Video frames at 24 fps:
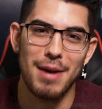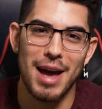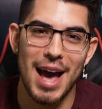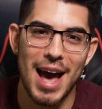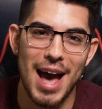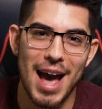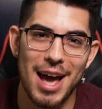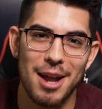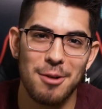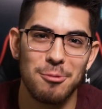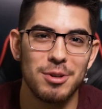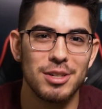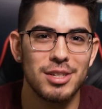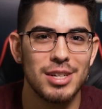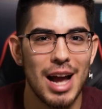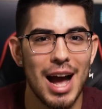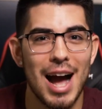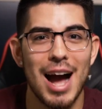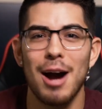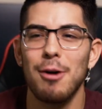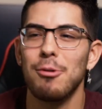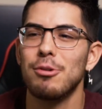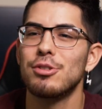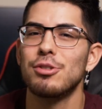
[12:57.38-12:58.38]
bad, which
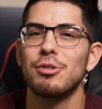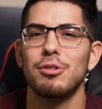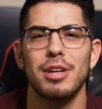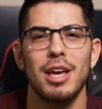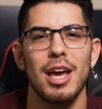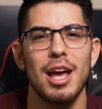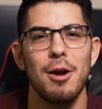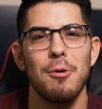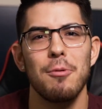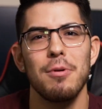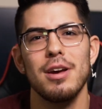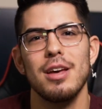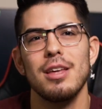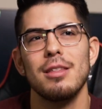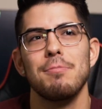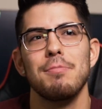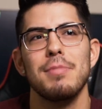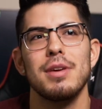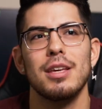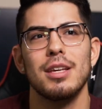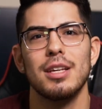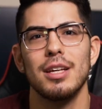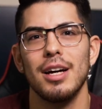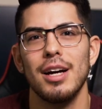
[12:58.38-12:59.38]
I was okay with
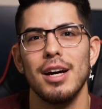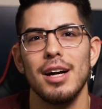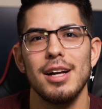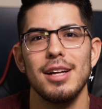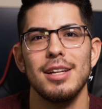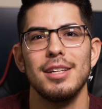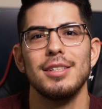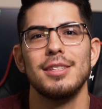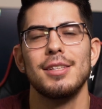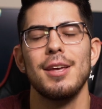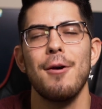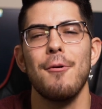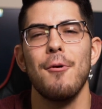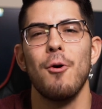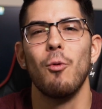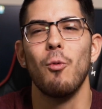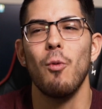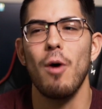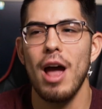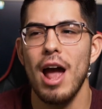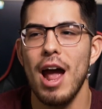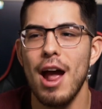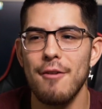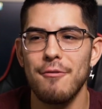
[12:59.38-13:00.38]
because
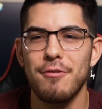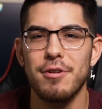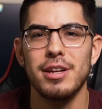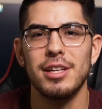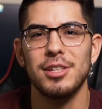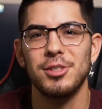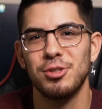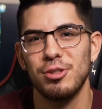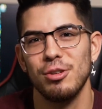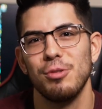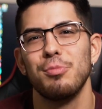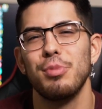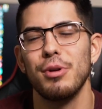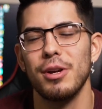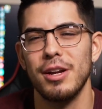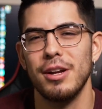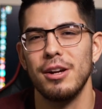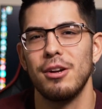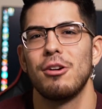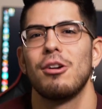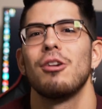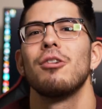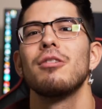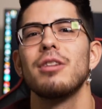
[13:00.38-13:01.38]
every
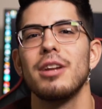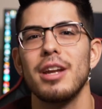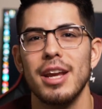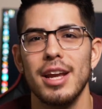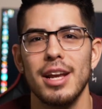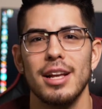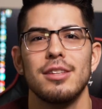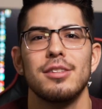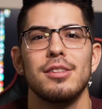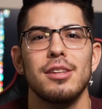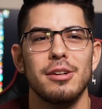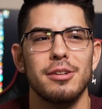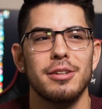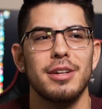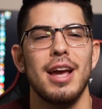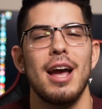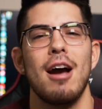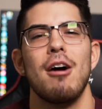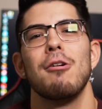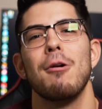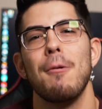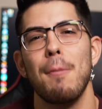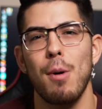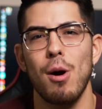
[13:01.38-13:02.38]
superhero needs their
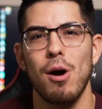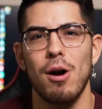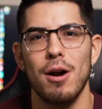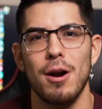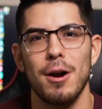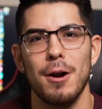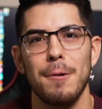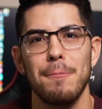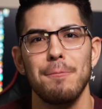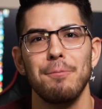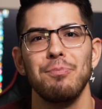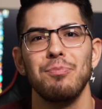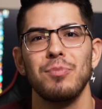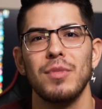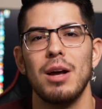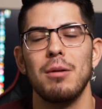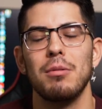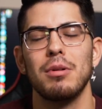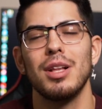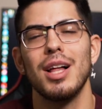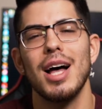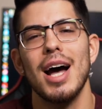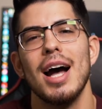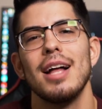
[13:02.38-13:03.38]
counterpart.
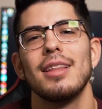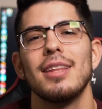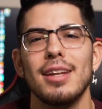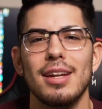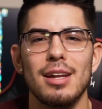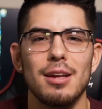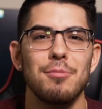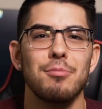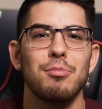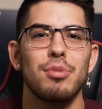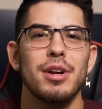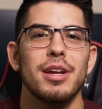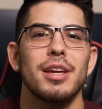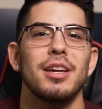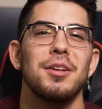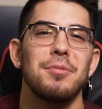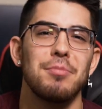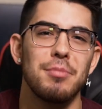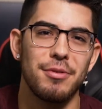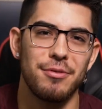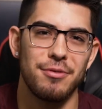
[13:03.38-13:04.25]
I'm glad they didn't bring in